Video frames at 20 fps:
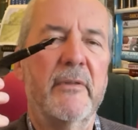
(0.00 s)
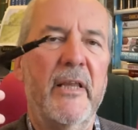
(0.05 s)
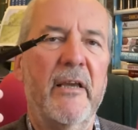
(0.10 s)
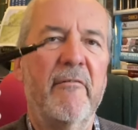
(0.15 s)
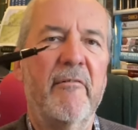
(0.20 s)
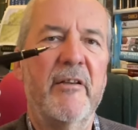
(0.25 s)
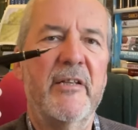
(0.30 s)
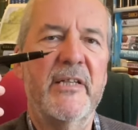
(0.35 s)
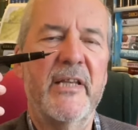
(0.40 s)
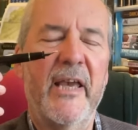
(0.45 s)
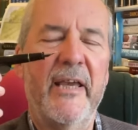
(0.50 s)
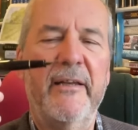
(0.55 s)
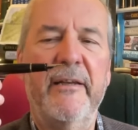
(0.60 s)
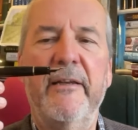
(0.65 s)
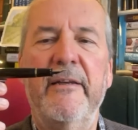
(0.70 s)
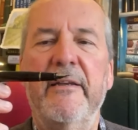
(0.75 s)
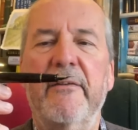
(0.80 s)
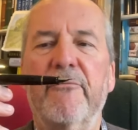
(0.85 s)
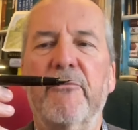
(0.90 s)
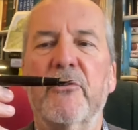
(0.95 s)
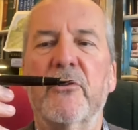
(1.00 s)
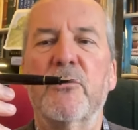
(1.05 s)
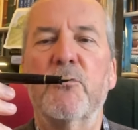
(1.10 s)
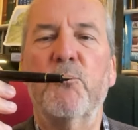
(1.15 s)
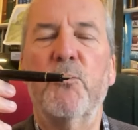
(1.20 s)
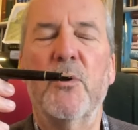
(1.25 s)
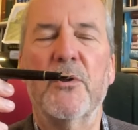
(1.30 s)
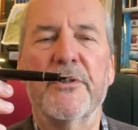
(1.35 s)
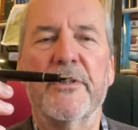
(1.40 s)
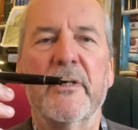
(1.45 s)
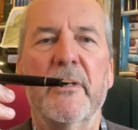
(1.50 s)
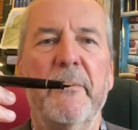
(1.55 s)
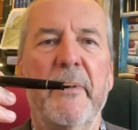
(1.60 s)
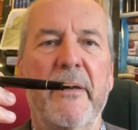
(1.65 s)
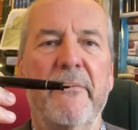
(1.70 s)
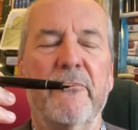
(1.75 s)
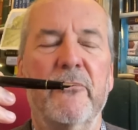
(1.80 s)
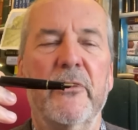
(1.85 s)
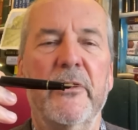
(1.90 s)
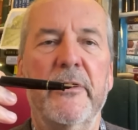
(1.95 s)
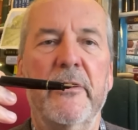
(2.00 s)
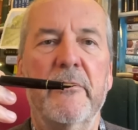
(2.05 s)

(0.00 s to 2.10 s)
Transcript: there is any difference whatsoever